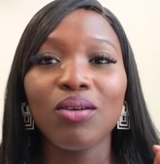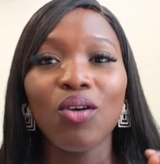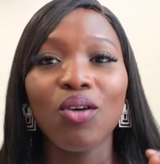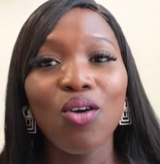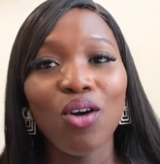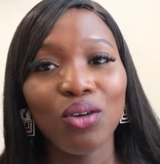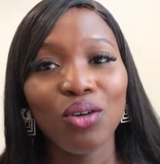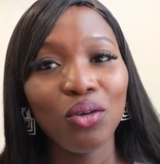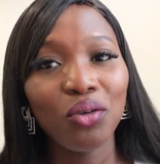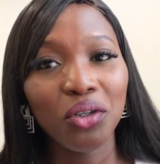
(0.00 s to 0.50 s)

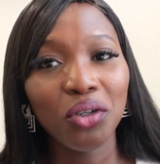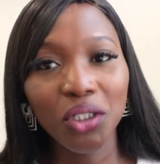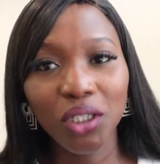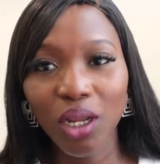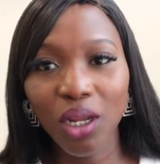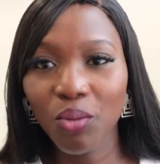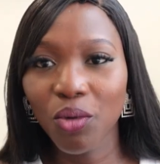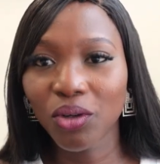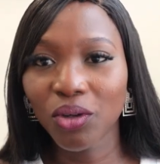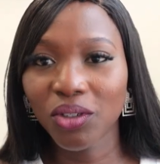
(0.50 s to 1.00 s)
God no go
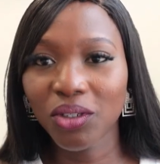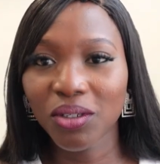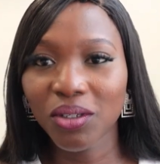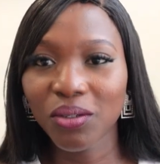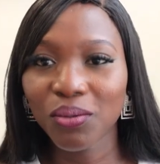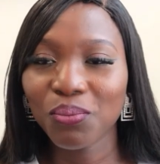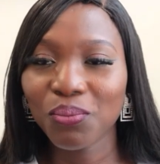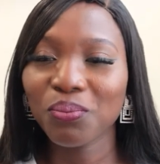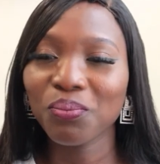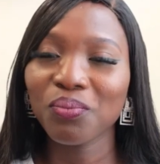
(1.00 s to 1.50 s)
shame
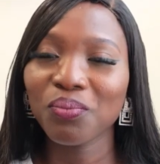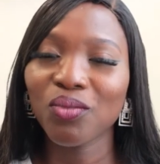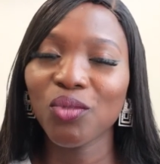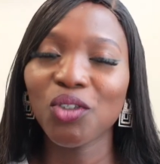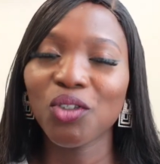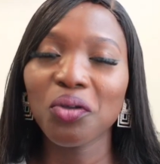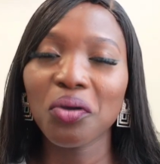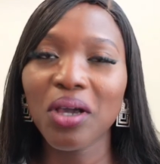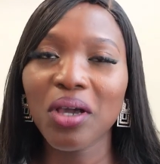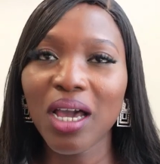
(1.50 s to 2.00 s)
us.
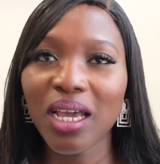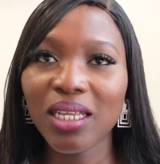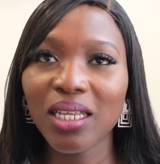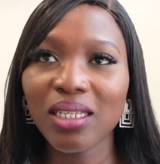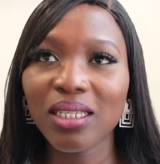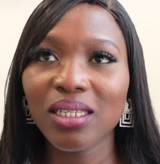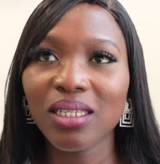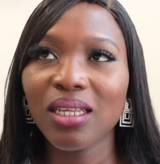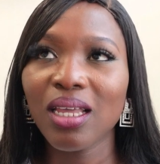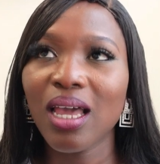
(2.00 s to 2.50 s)
So
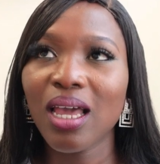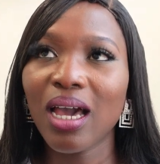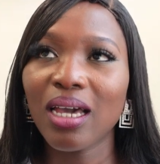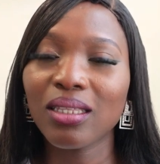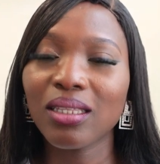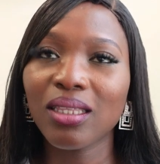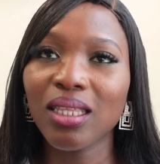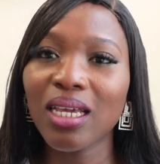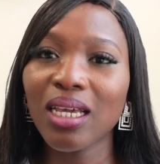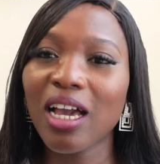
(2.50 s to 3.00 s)
guys, I
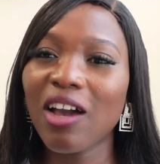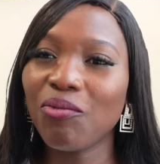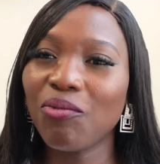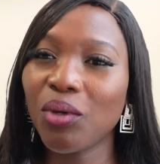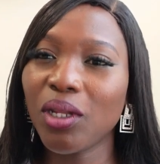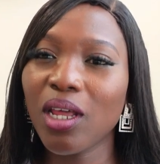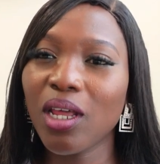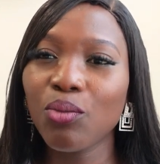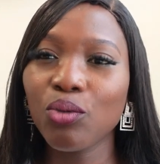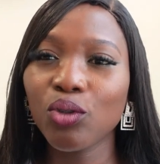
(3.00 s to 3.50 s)
think I've
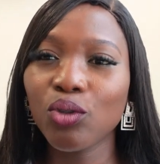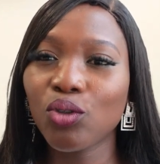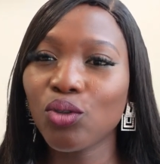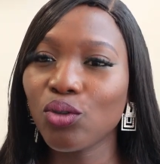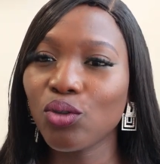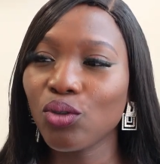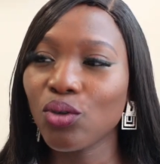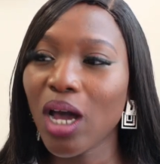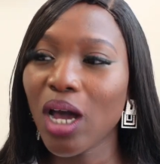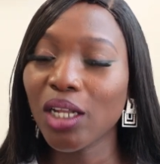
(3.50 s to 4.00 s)
been able
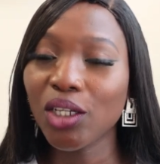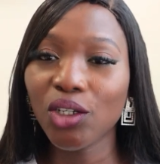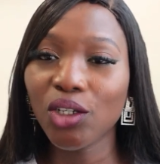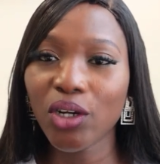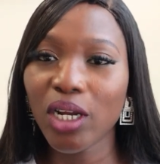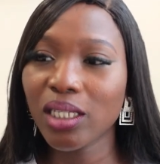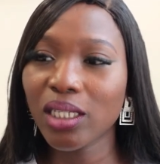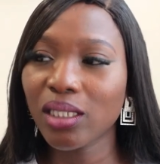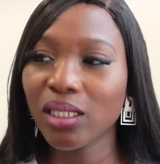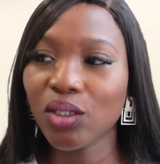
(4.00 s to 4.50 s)
to
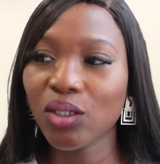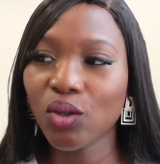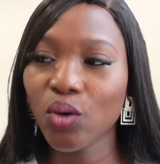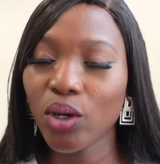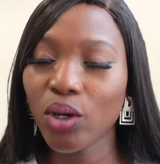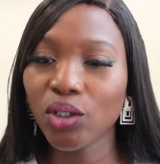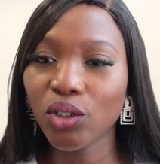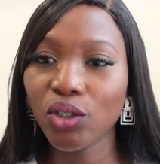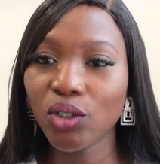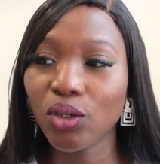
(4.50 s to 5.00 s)
address this
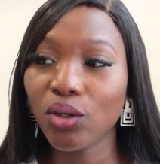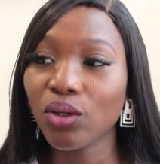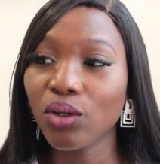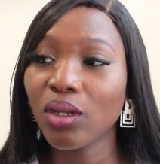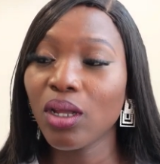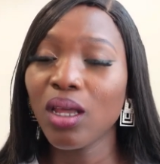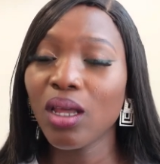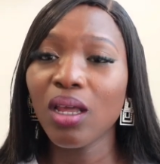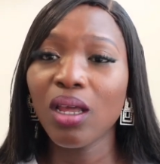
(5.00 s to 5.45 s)
question.